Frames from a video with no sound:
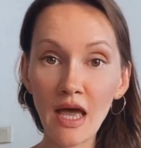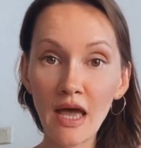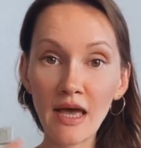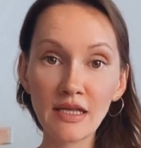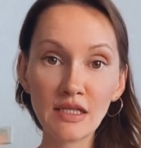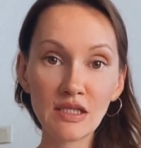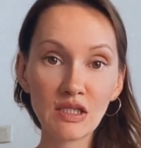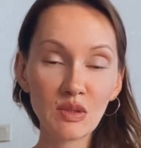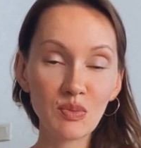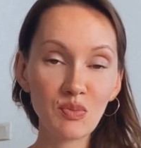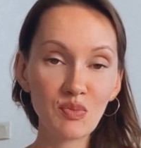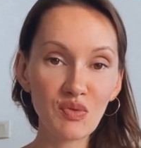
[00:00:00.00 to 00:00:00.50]
I
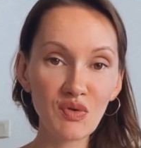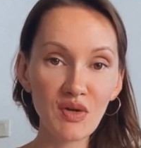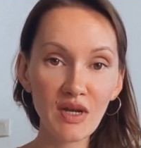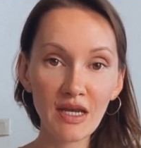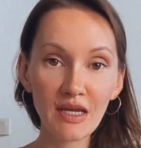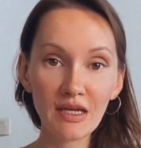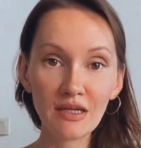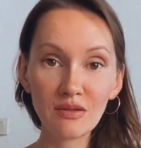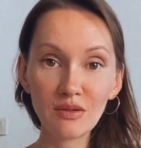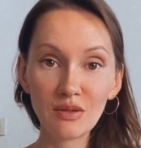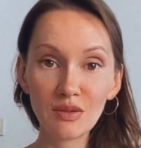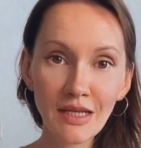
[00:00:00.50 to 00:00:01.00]
spray
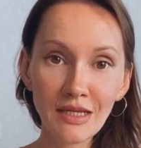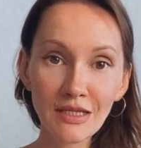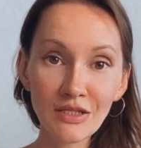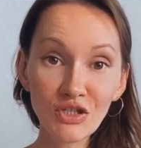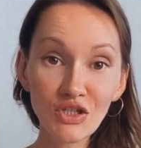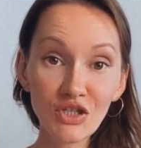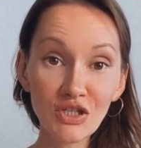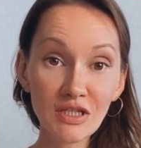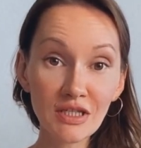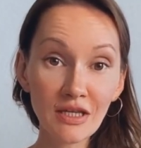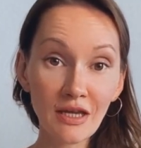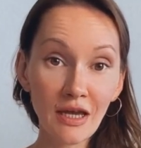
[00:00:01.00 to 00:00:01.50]
it, and it's
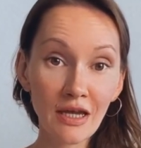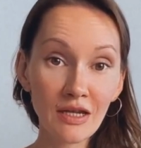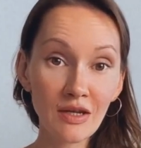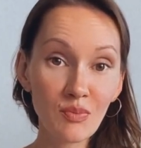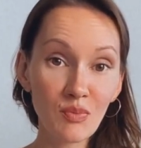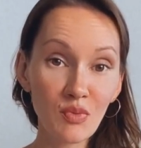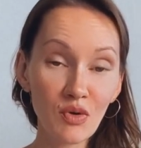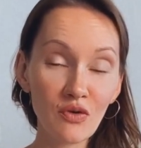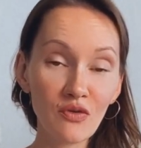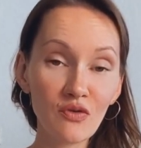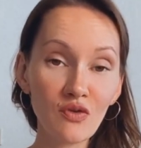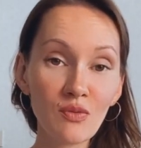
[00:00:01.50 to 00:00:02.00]
just a kind of
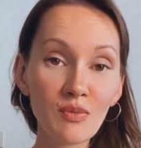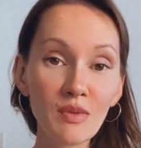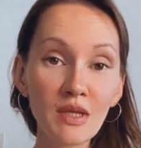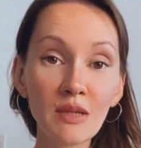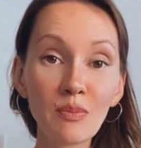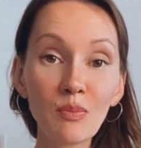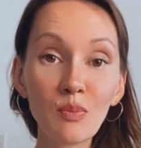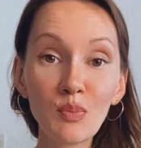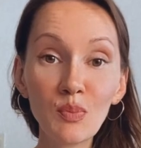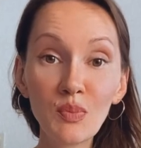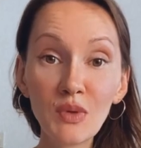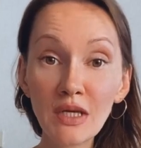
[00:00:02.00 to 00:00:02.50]
perfume that
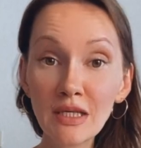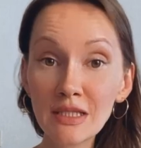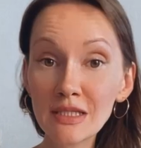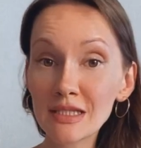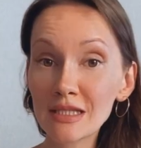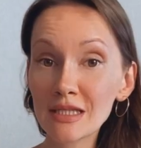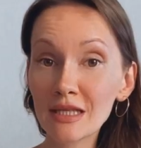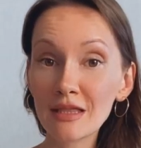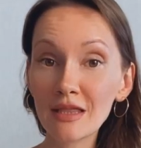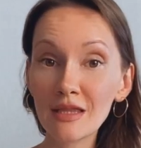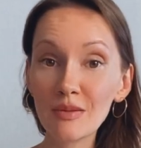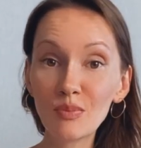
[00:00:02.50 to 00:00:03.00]

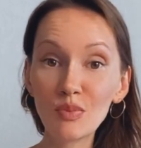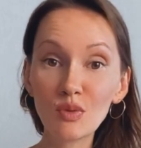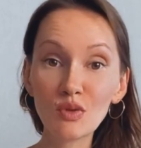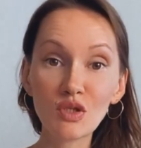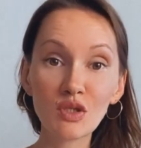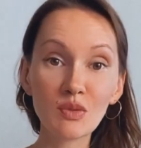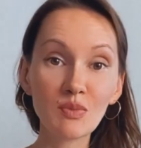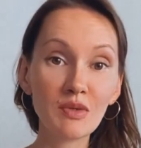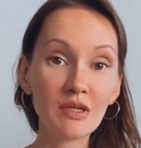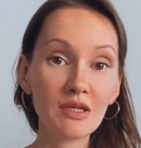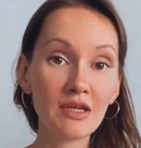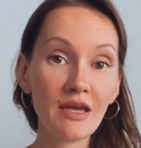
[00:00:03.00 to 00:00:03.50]
instantly
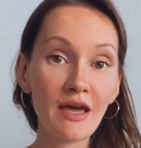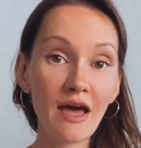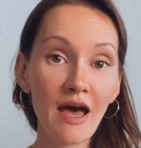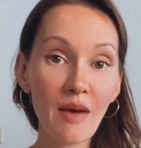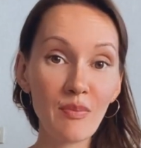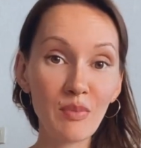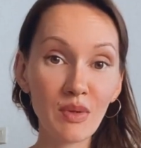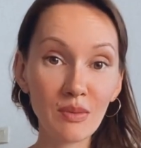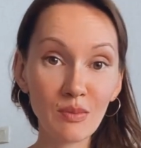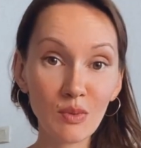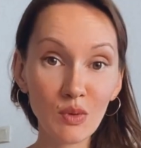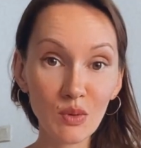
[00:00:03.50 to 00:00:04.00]
puts me in a
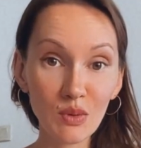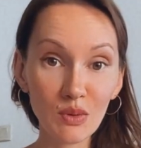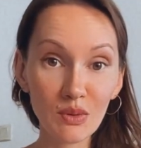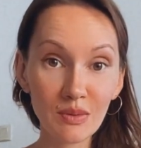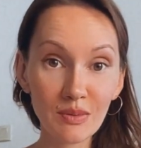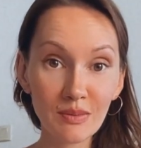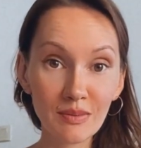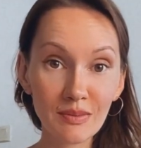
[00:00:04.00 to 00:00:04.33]
happy mood.